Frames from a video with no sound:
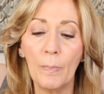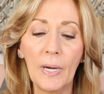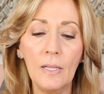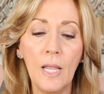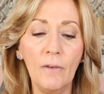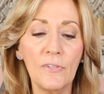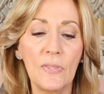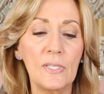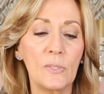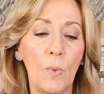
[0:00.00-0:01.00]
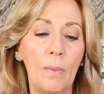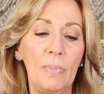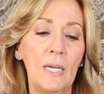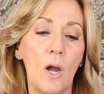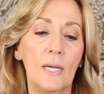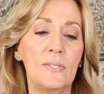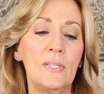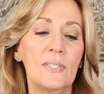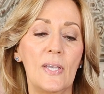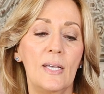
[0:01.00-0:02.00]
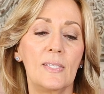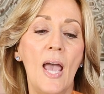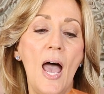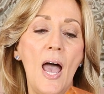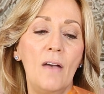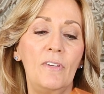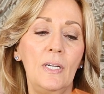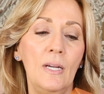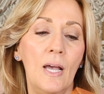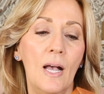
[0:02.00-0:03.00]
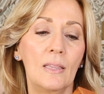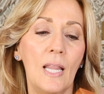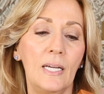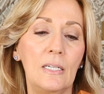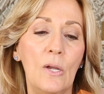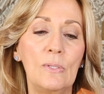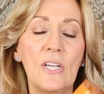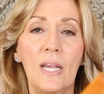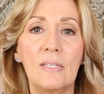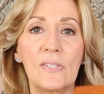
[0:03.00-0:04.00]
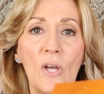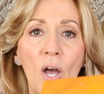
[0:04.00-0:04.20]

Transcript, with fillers: But I loved this one because it says heaven like no taste